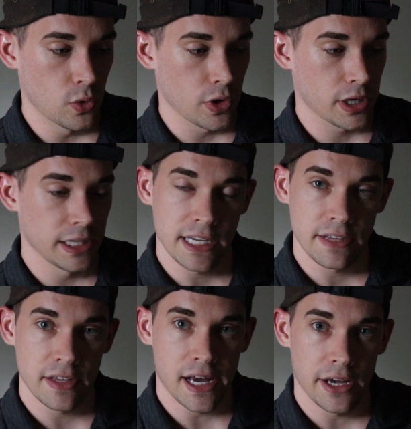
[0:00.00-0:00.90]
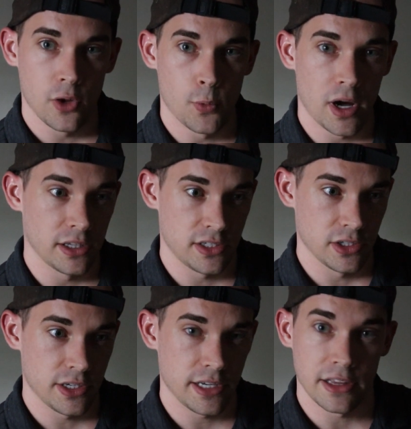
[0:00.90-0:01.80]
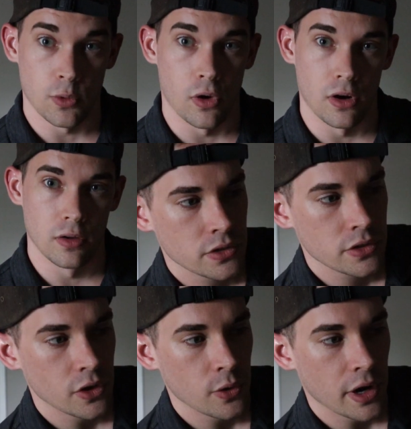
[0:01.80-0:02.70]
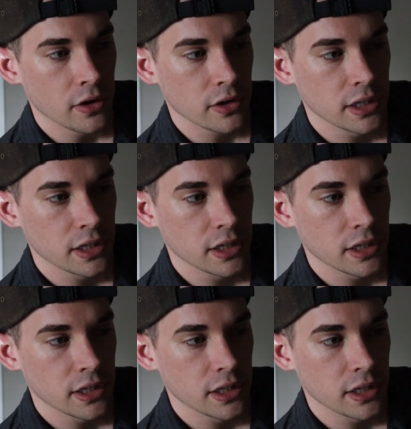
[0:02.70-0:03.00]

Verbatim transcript: or clicking the dial while it's looking at the wall. So I'll